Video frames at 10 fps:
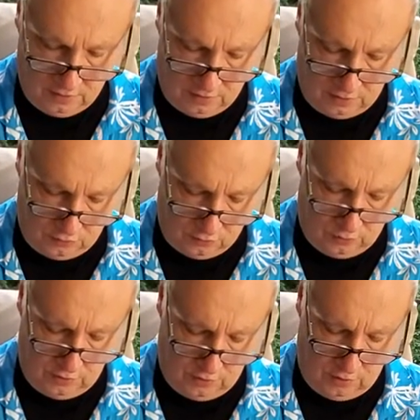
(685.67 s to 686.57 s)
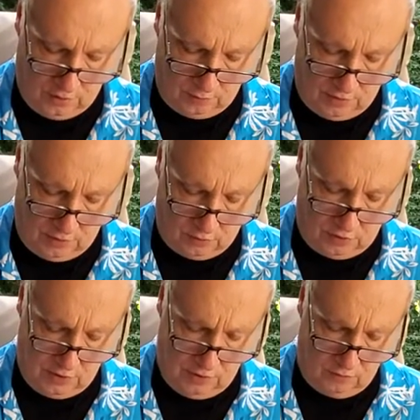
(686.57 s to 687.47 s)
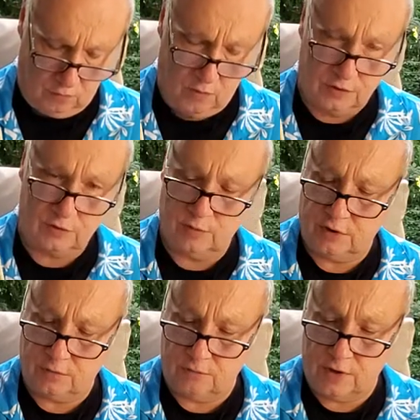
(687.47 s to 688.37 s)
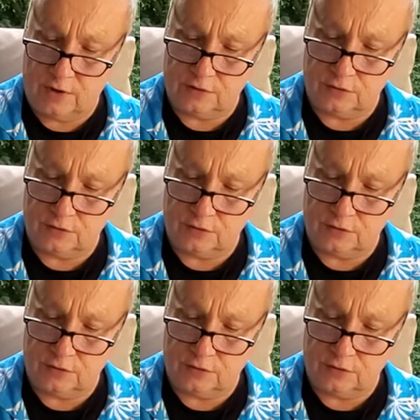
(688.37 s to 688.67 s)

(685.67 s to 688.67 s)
And you end up, now King of Wands being advice,